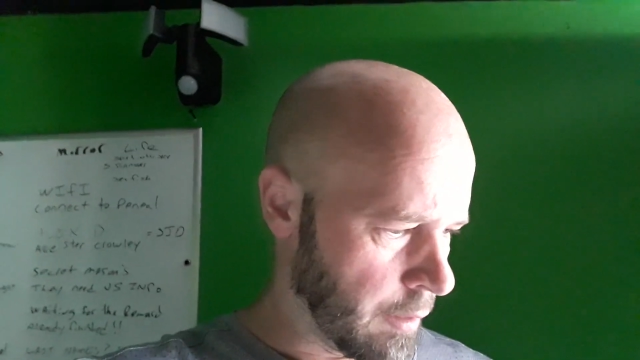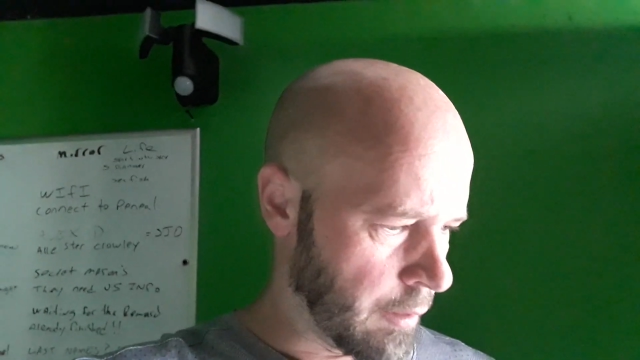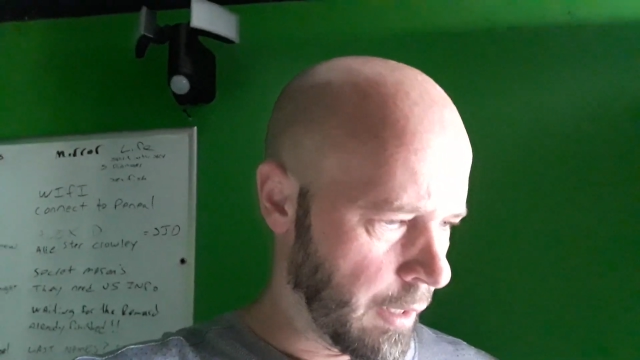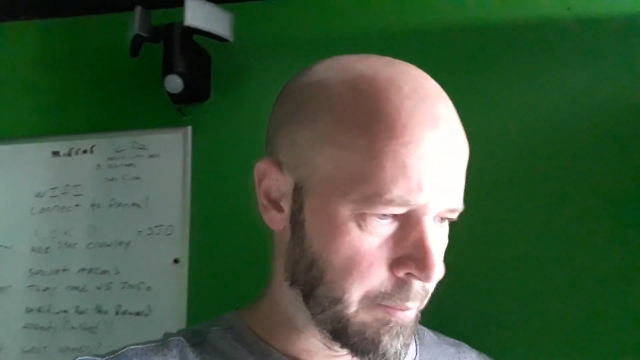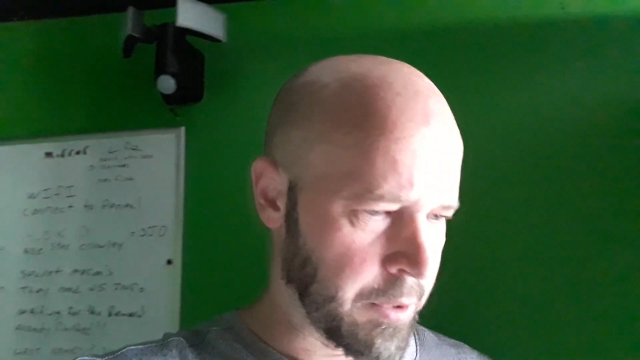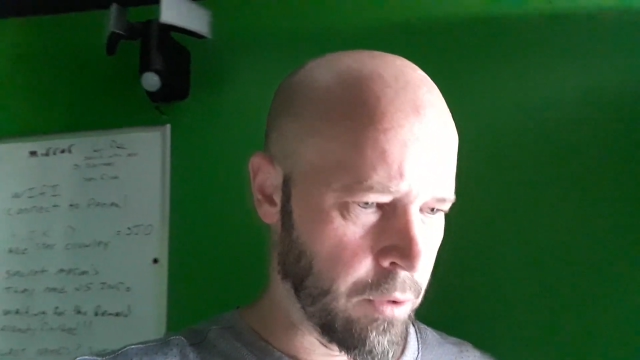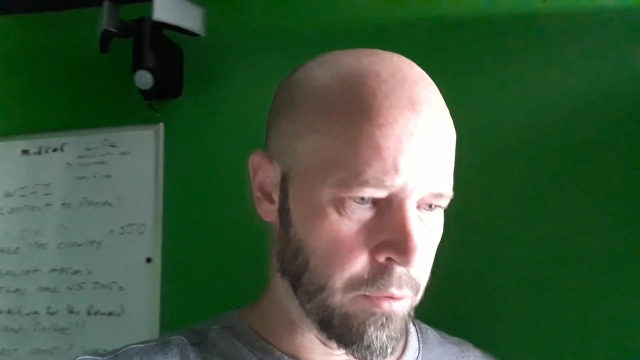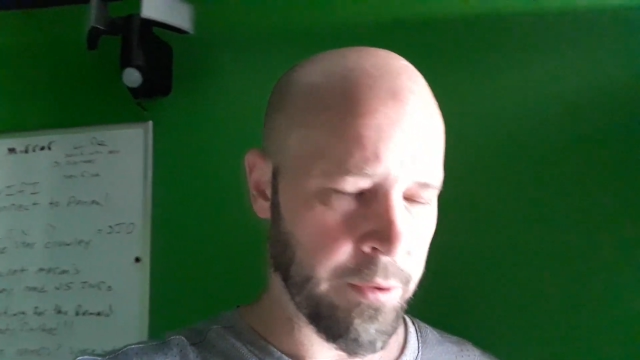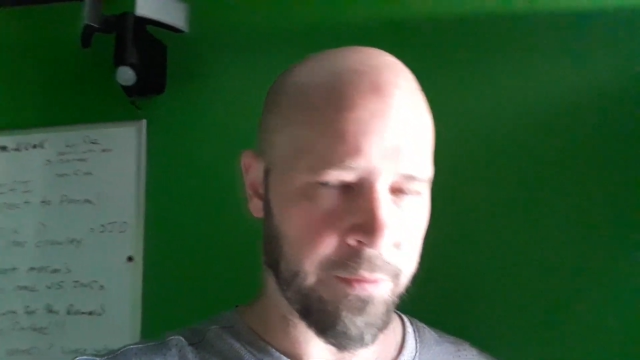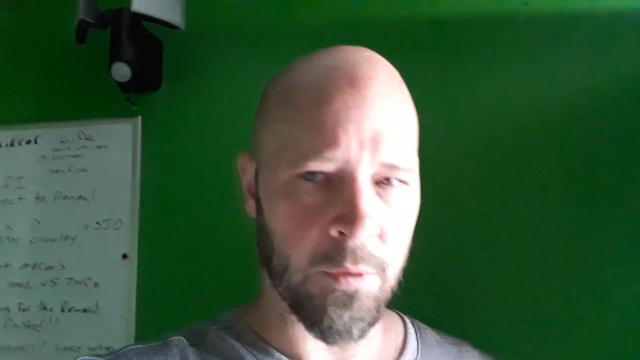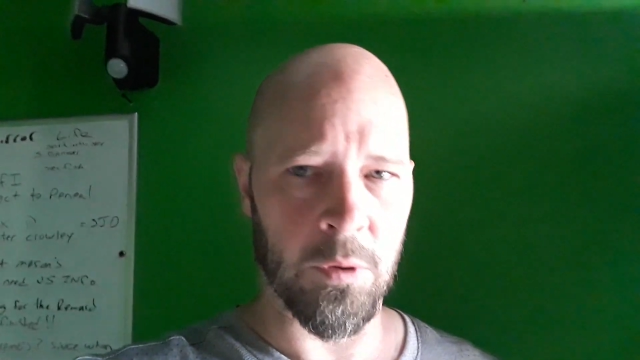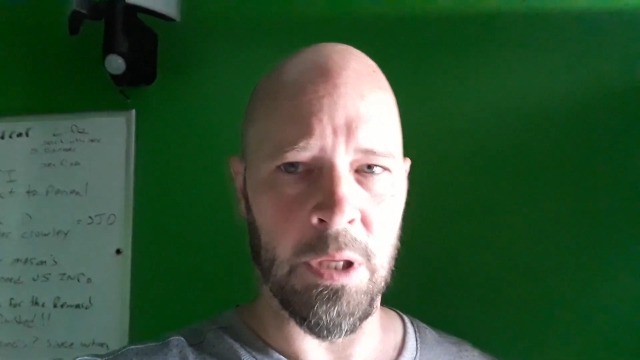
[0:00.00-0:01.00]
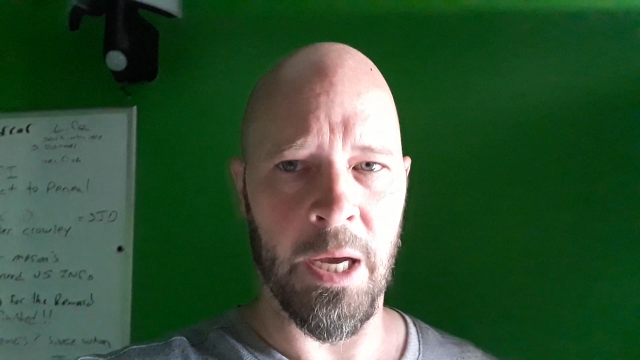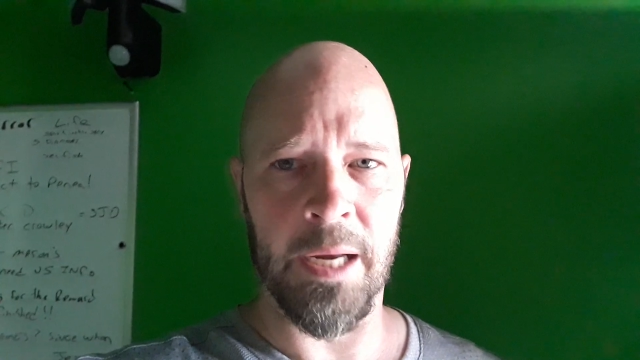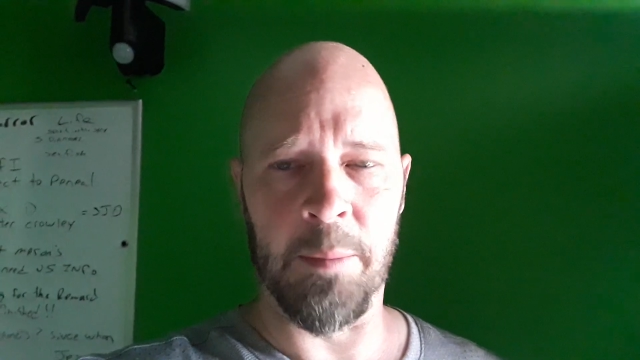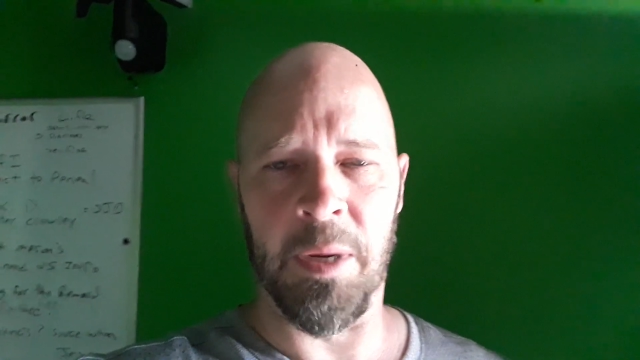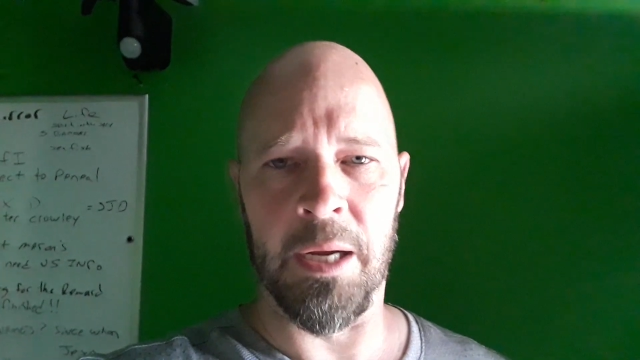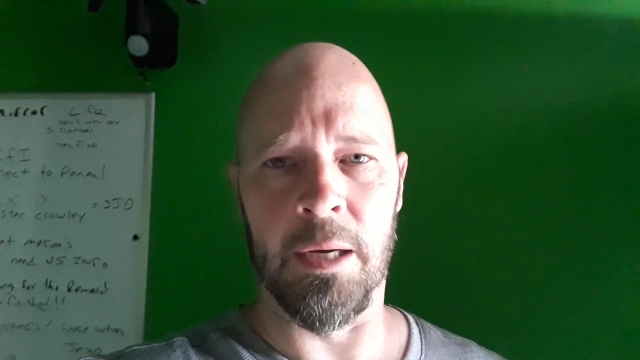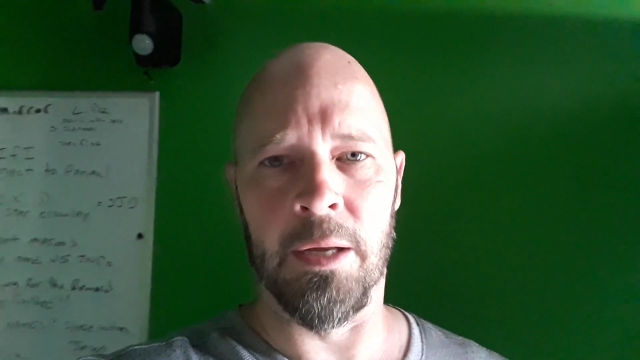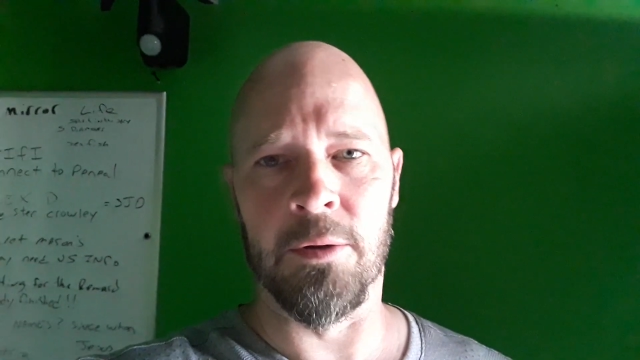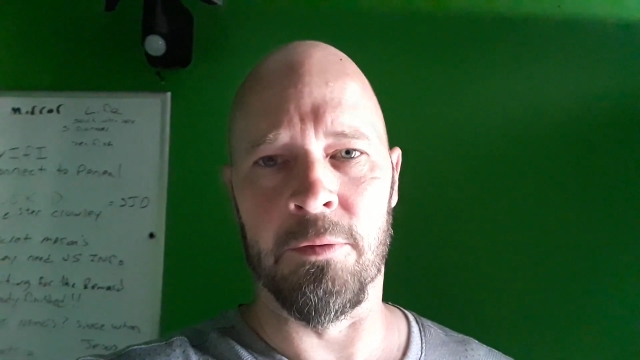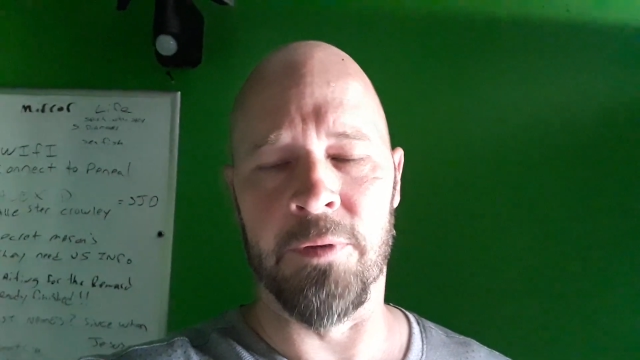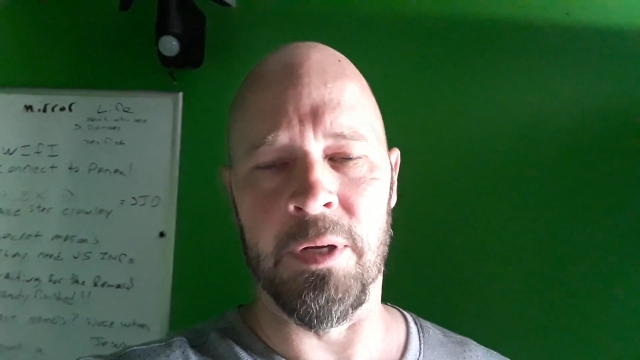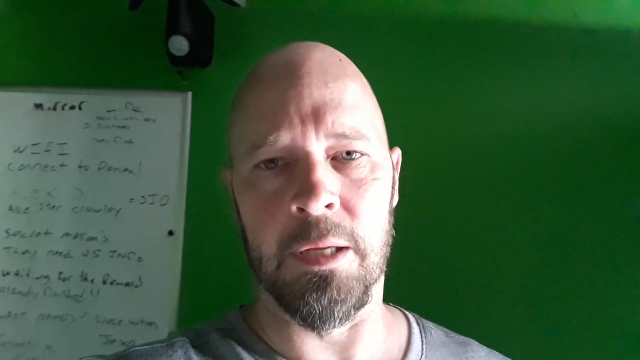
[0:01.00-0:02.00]
I'm going through a lot of my
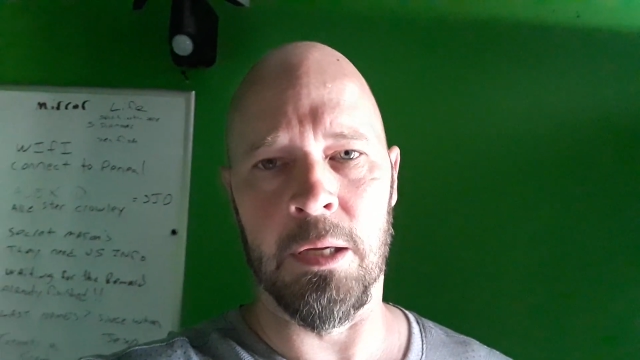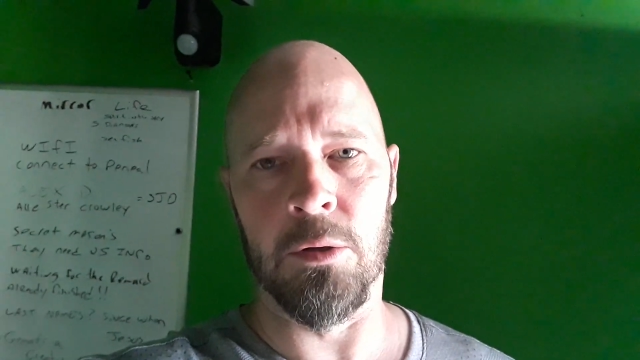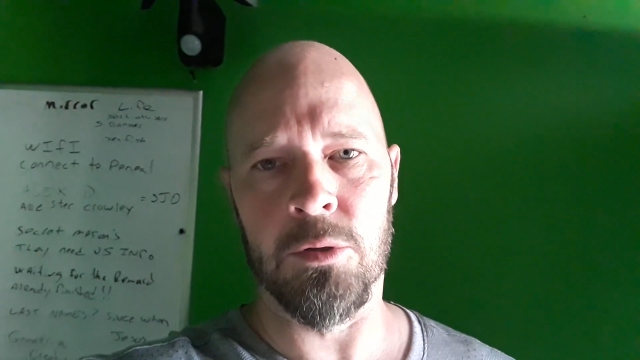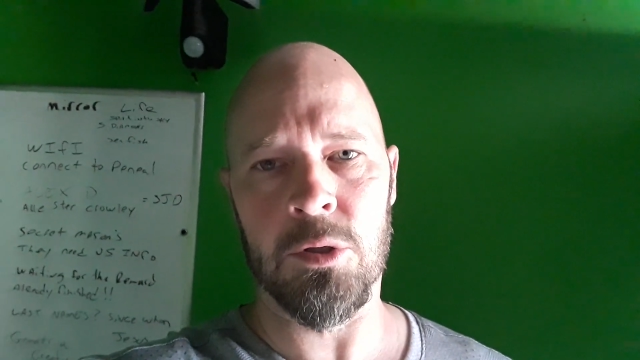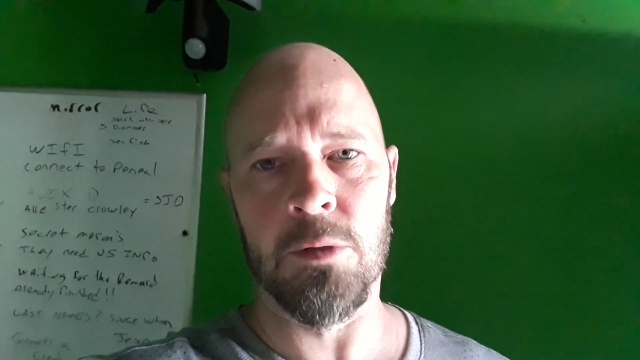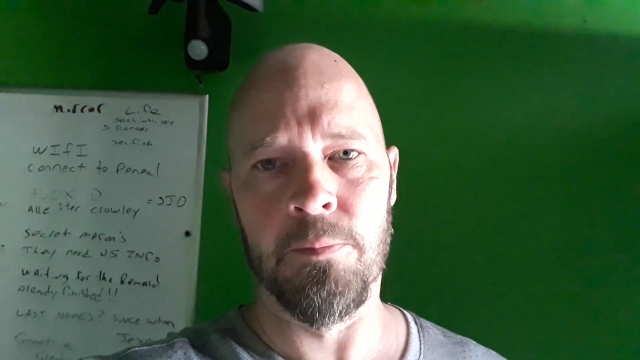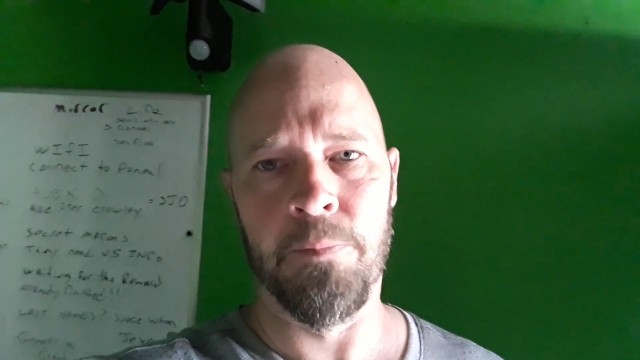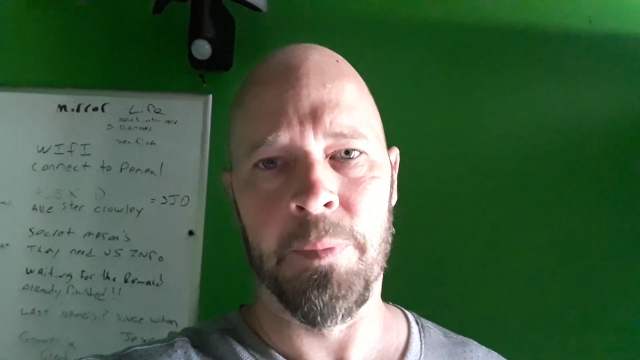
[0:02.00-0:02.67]
other videos,